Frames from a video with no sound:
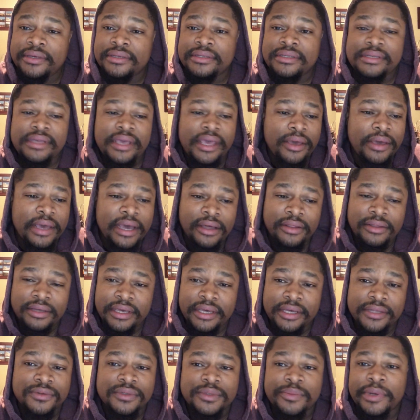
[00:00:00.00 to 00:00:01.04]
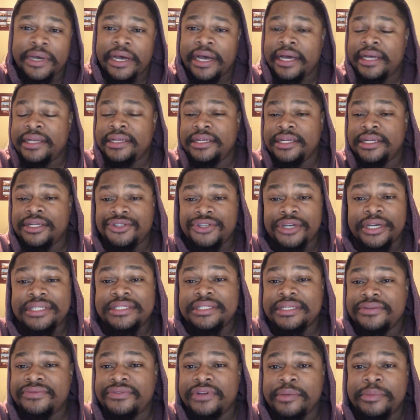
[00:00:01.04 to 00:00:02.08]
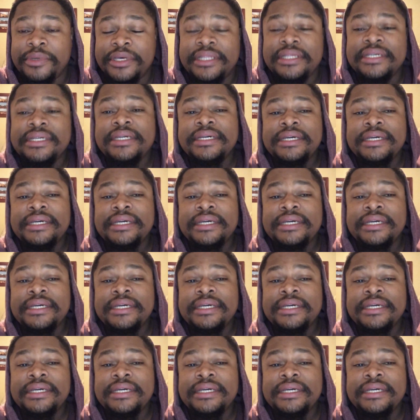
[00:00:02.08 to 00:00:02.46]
seeing how the kids respond, and adjusting from it.